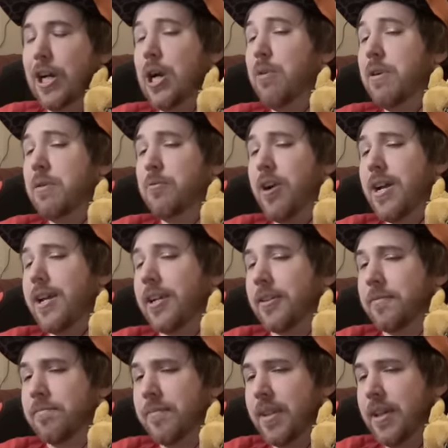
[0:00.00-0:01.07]
Who would
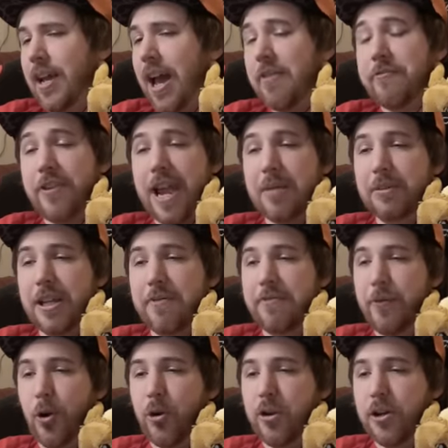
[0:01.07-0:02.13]
win? A family of
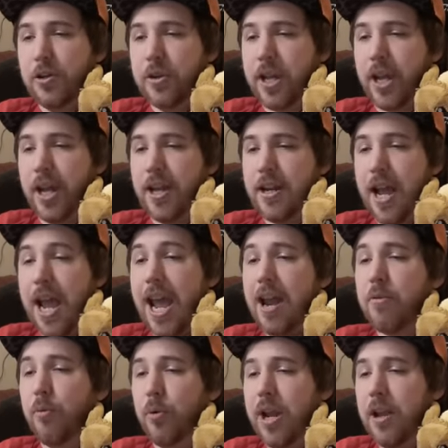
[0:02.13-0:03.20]
four who can
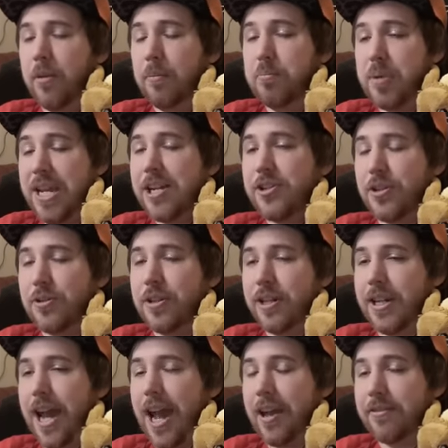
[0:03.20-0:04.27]
and will beat you to
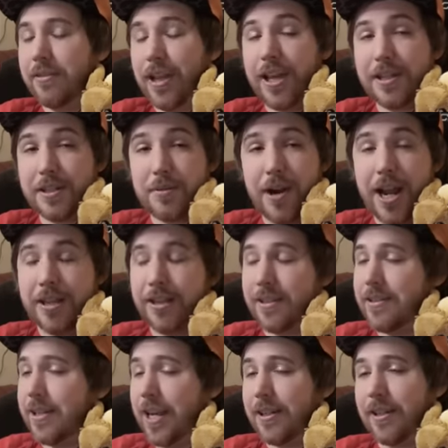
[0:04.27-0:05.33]
death. Yeah, that's right.
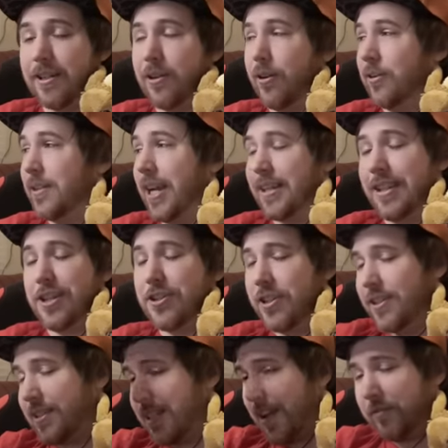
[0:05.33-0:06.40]
That's technical,
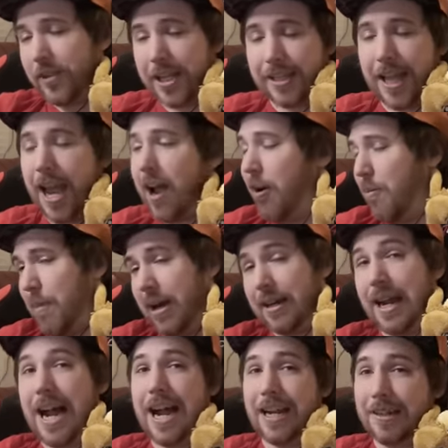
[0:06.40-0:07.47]
technician stuff like that. Oh my
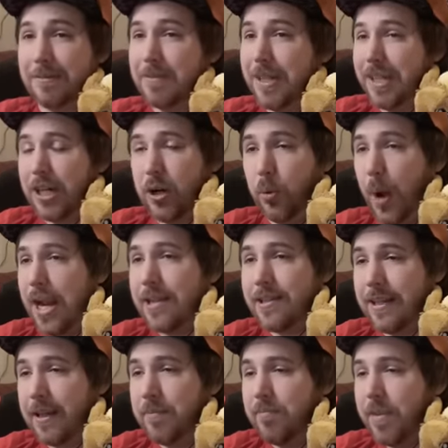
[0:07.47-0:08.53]
god.
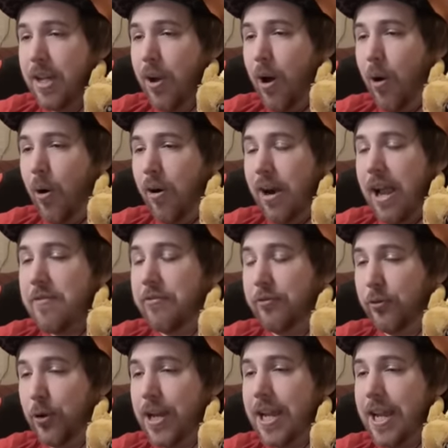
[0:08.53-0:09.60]
Crazy. Or a
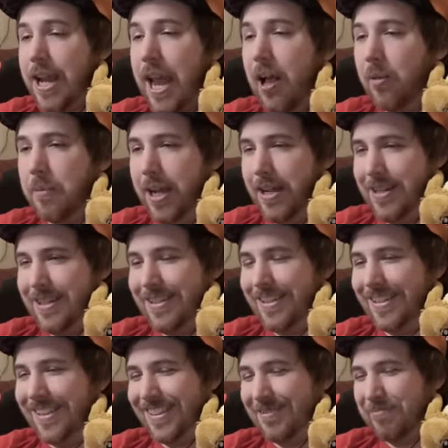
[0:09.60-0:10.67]
freaking helmet.
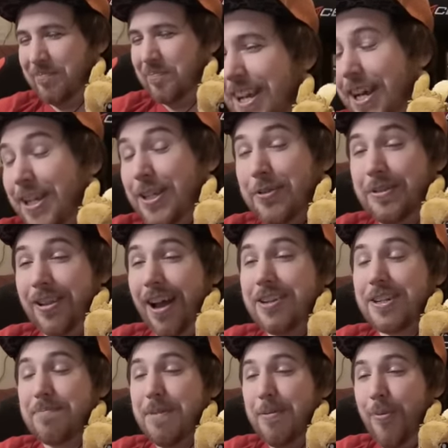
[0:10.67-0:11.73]
You
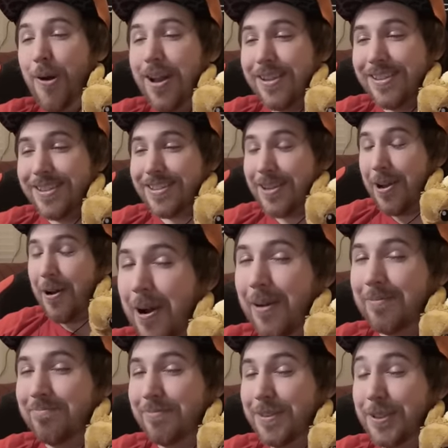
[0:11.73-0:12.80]
touch me once,
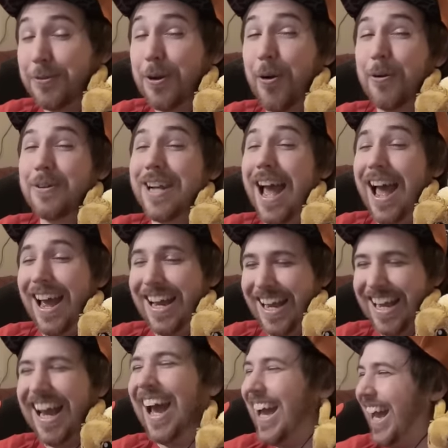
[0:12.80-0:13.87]
you gonna die.